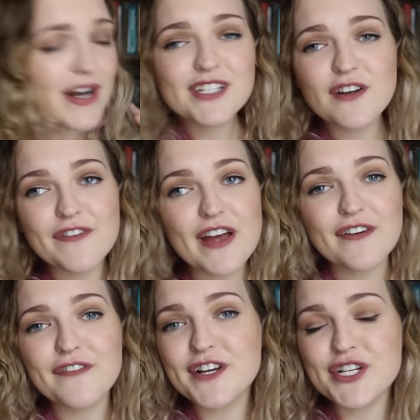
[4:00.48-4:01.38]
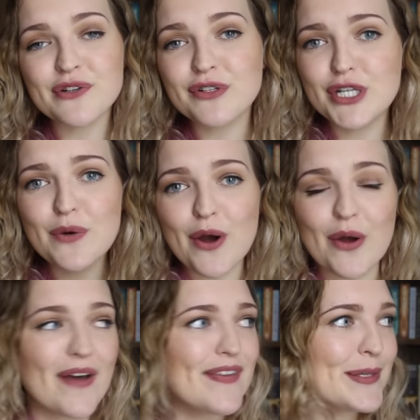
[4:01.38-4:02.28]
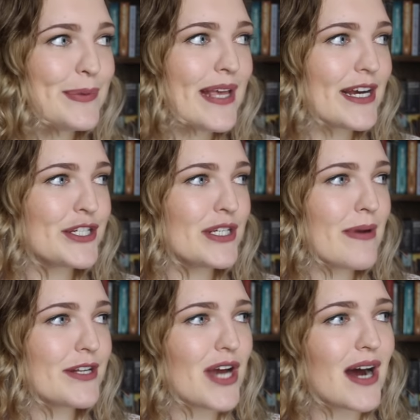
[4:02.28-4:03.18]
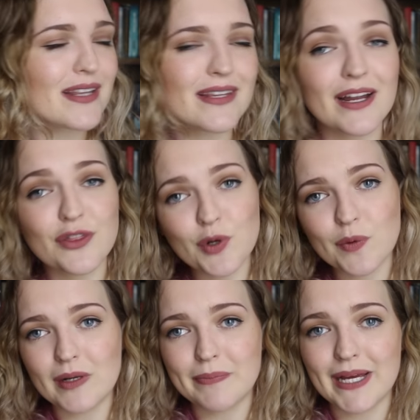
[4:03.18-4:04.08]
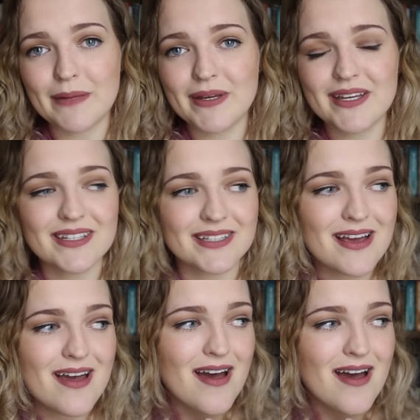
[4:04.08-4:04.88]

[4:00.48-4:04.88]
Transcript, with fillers: What is your favorite fictional duo? And this was actually much harder than I thought it would be because